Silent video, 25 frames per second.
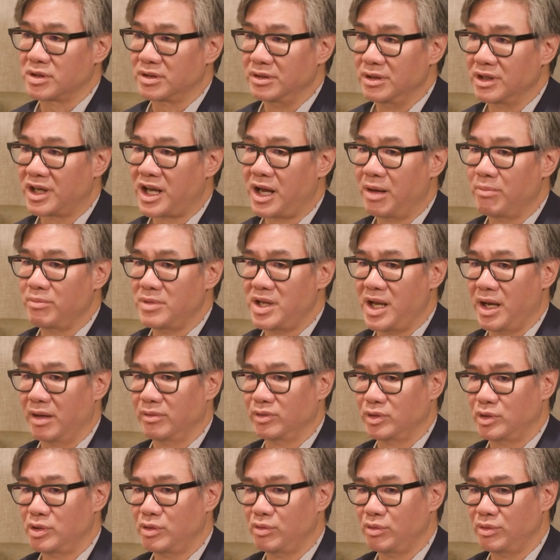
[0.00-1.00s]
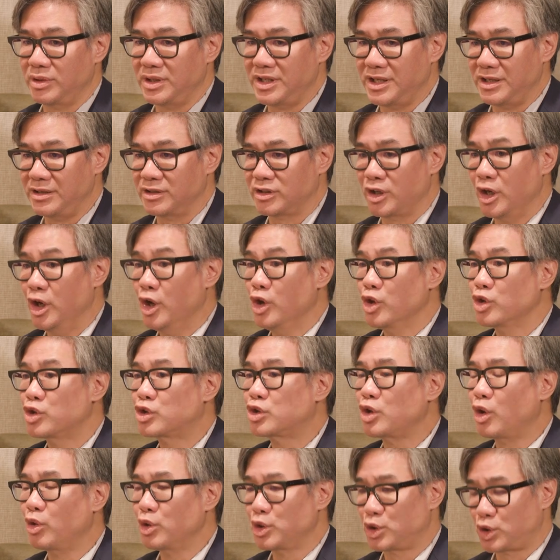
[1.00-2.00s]
is going to come down to these
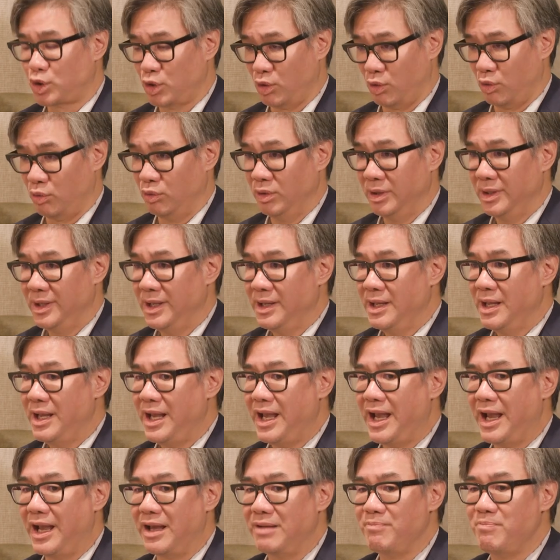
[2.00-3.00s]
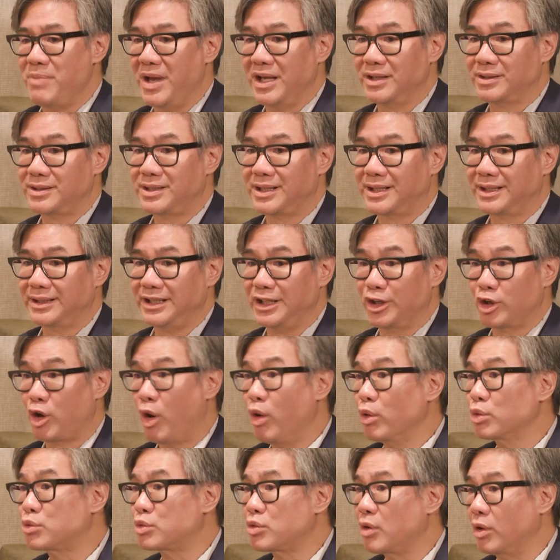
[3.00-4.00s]
social and basically
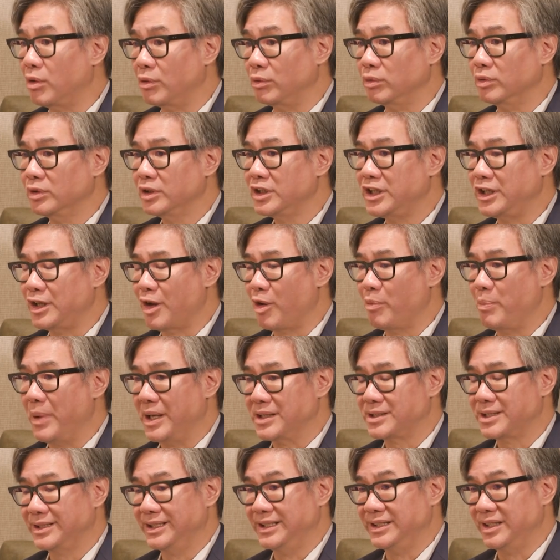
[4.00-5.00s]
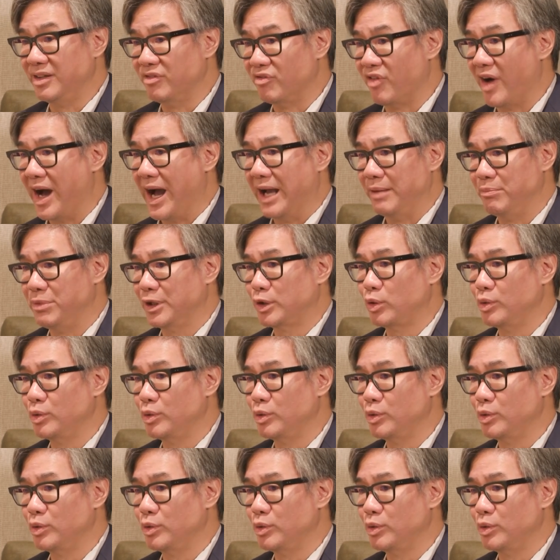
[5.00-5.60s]
cultural, you know, basically divide